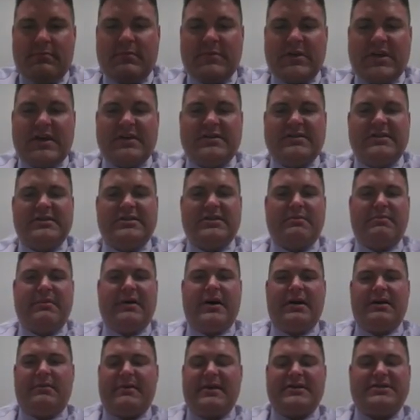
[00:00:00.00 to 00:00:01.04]
Okay, so that's the
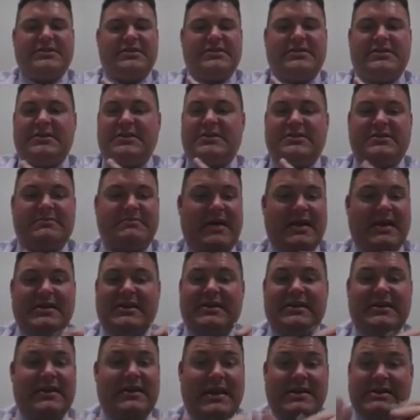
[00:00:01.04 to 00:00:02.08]
bottom. I
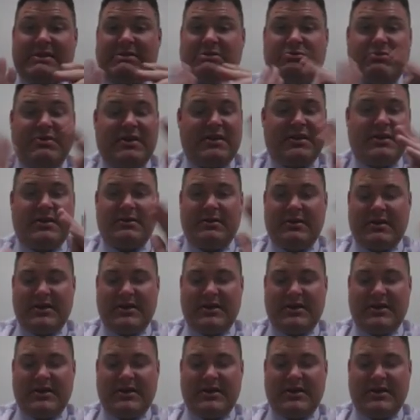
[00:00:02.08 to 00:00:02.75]
didn't do anything.